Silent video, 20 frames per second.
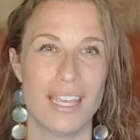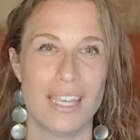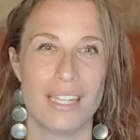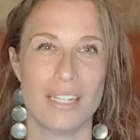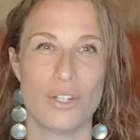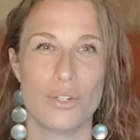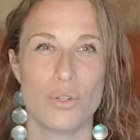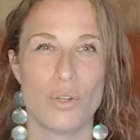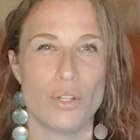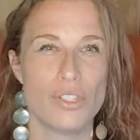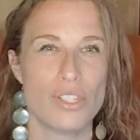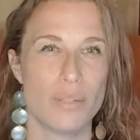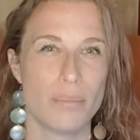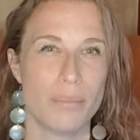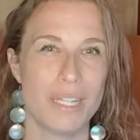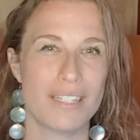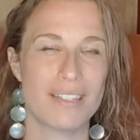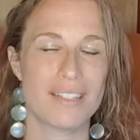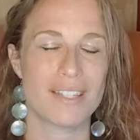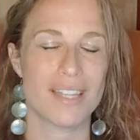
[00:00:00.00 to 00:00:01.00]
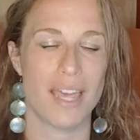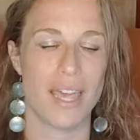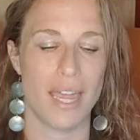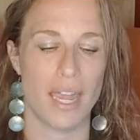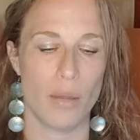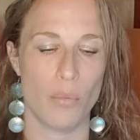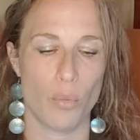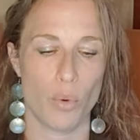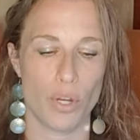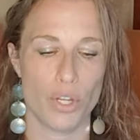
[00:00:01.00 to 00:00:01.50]
It could also be a
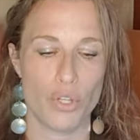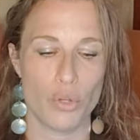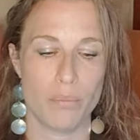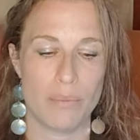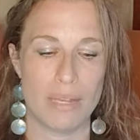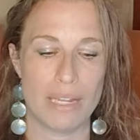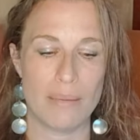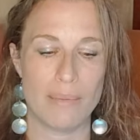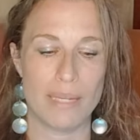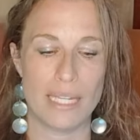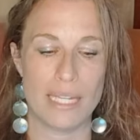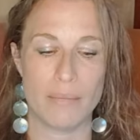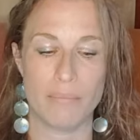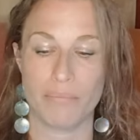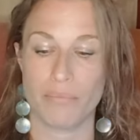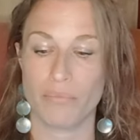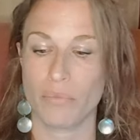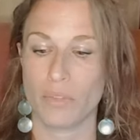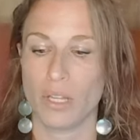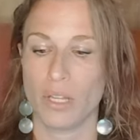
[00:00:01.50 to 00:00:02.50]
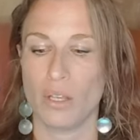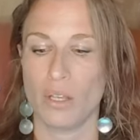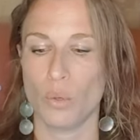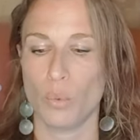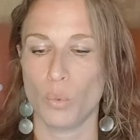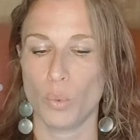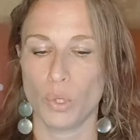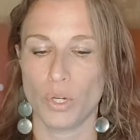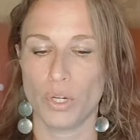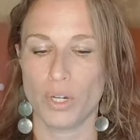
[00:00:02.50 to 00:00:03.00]
time where you maybe
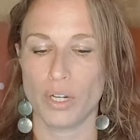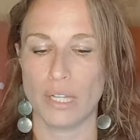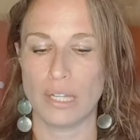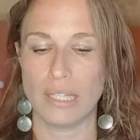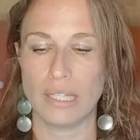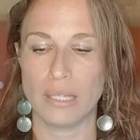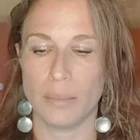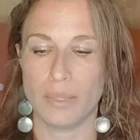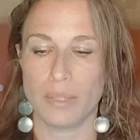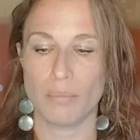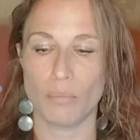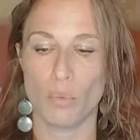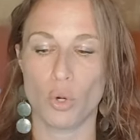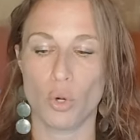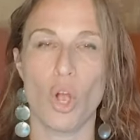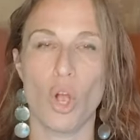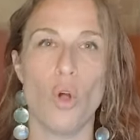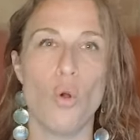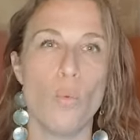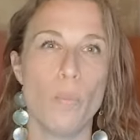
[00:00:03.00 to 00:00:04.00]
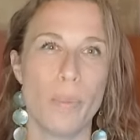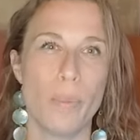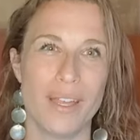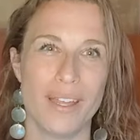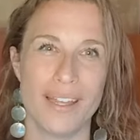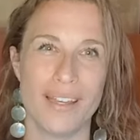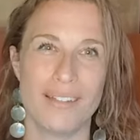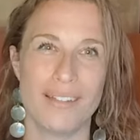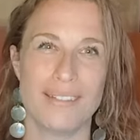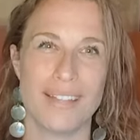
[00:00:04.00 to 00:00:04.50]
were a little bit more
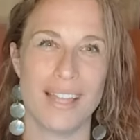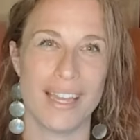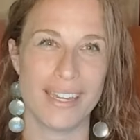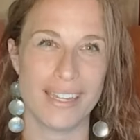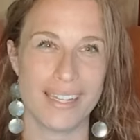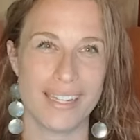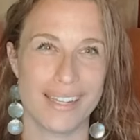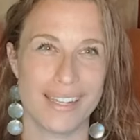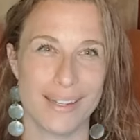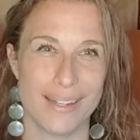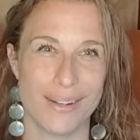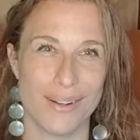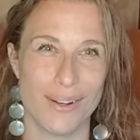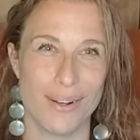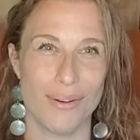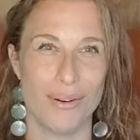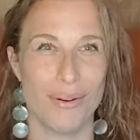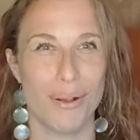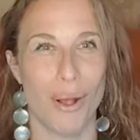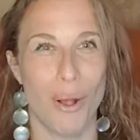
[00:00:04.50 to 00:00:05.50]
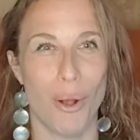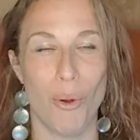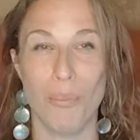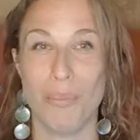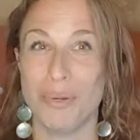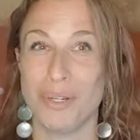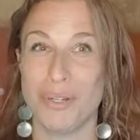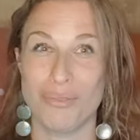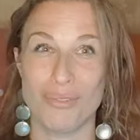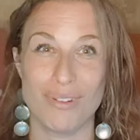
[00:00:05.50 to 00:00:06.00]
open, like, you know,
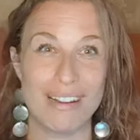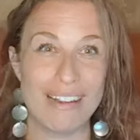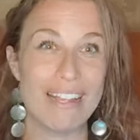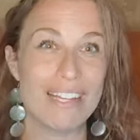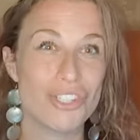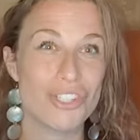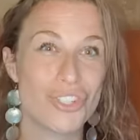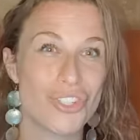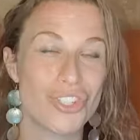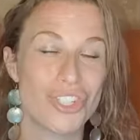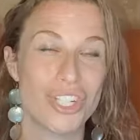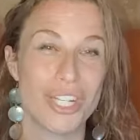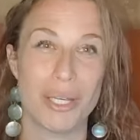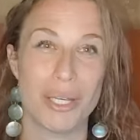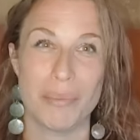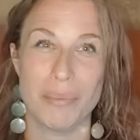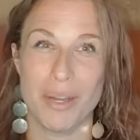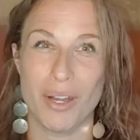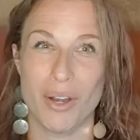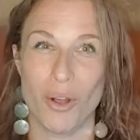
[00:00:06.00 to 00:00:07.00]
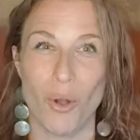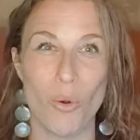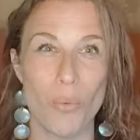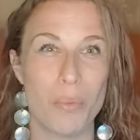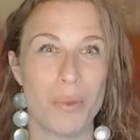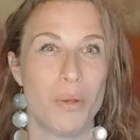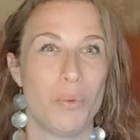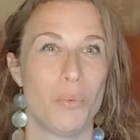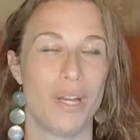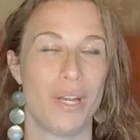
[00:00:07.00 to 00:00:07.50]
open relationship and
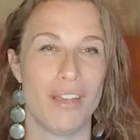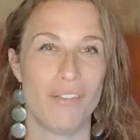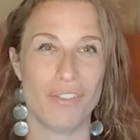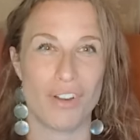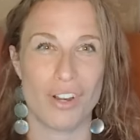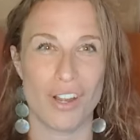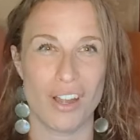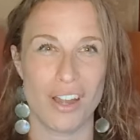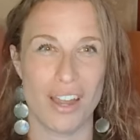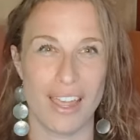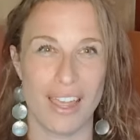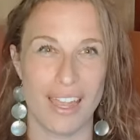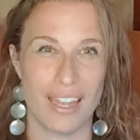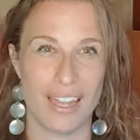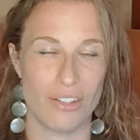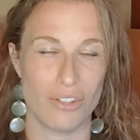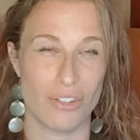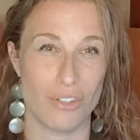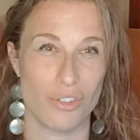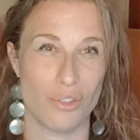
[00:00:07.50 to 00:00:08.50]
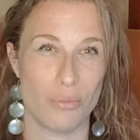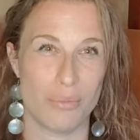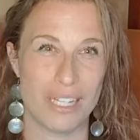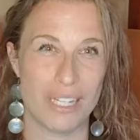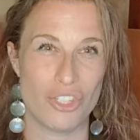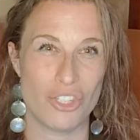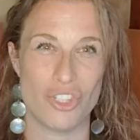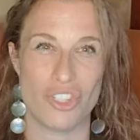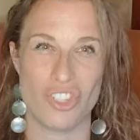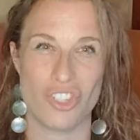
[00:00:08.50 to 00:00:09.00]
open whatever. And you
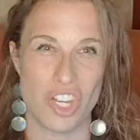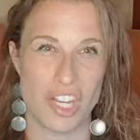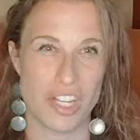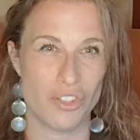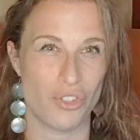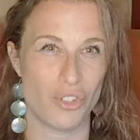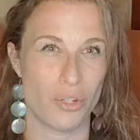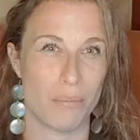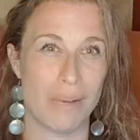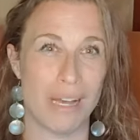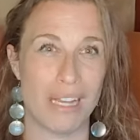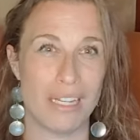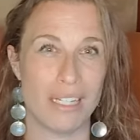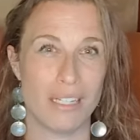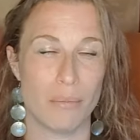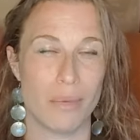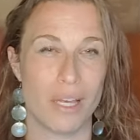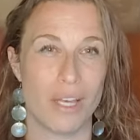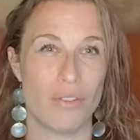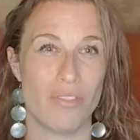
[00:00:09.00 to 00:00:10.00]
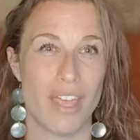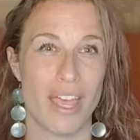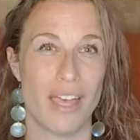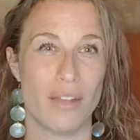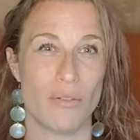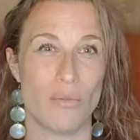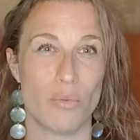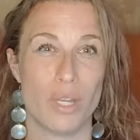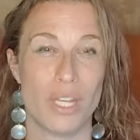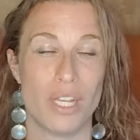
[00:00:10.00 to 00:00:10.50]
might just change your mind about
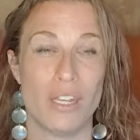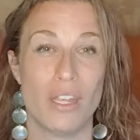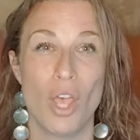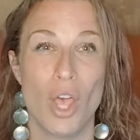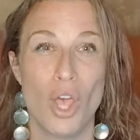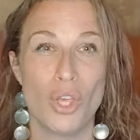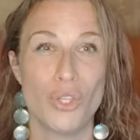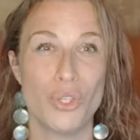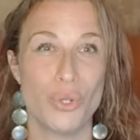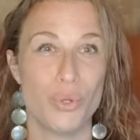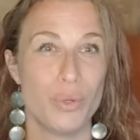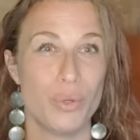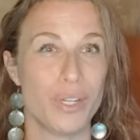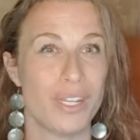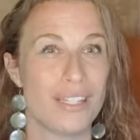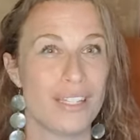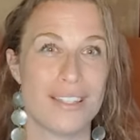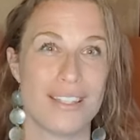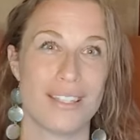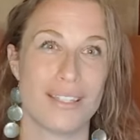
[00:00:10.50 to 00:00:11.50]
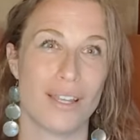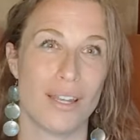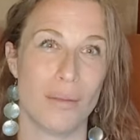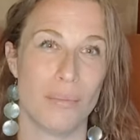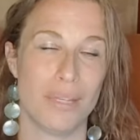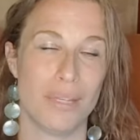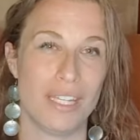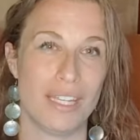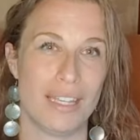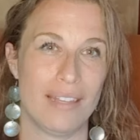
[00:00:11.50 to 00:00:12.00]
that when Uranus is going
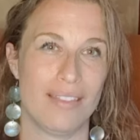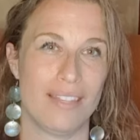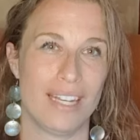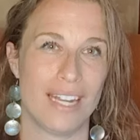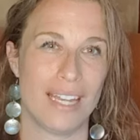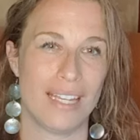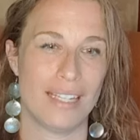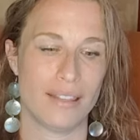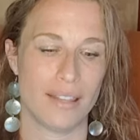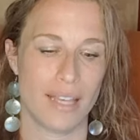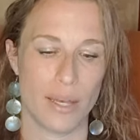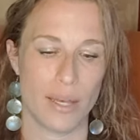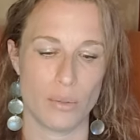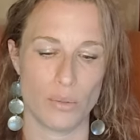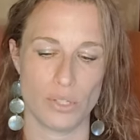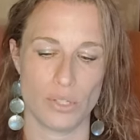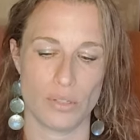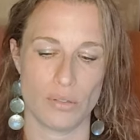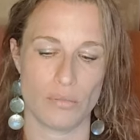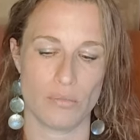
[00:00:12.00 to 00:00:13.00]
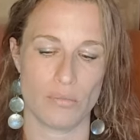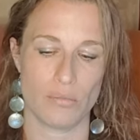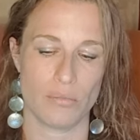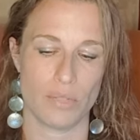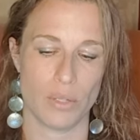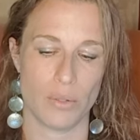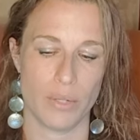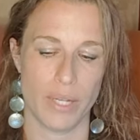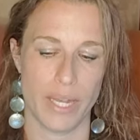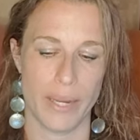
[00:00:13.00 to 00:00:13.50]
to be in the ninth house.
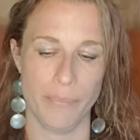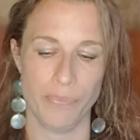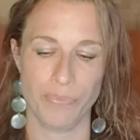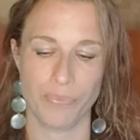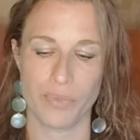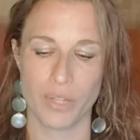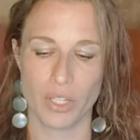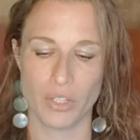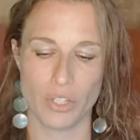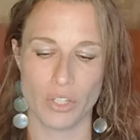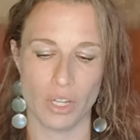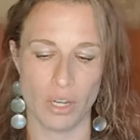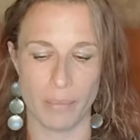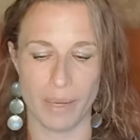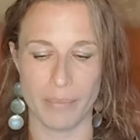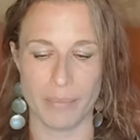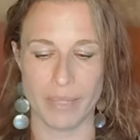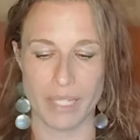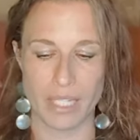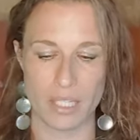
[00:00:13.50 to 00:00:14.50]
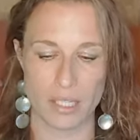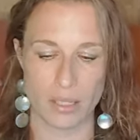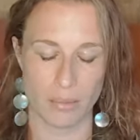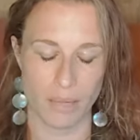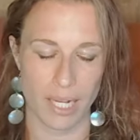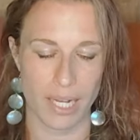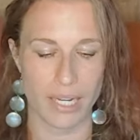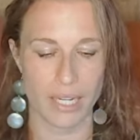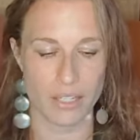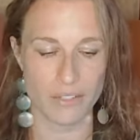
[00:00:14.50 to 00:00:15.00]
Okay, so there might be
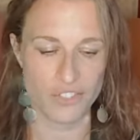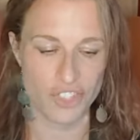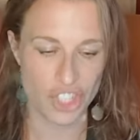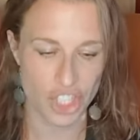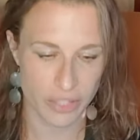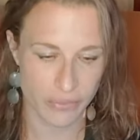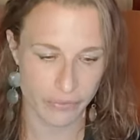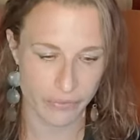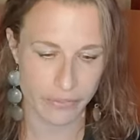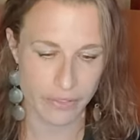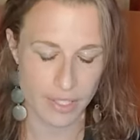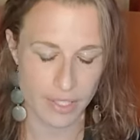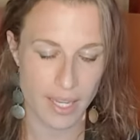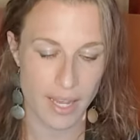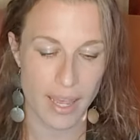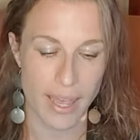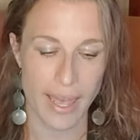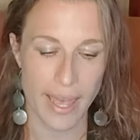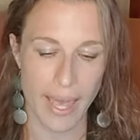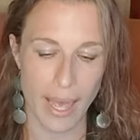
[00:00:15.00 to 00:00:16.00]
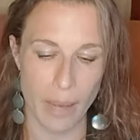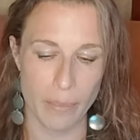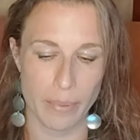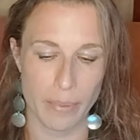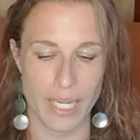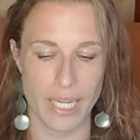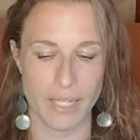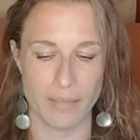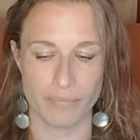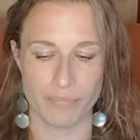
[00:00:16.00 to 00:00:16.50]
some kind of shift
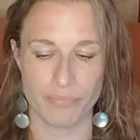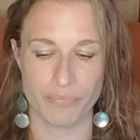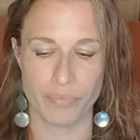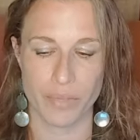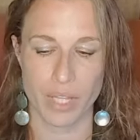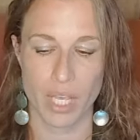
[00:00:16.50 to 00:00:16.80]
happening.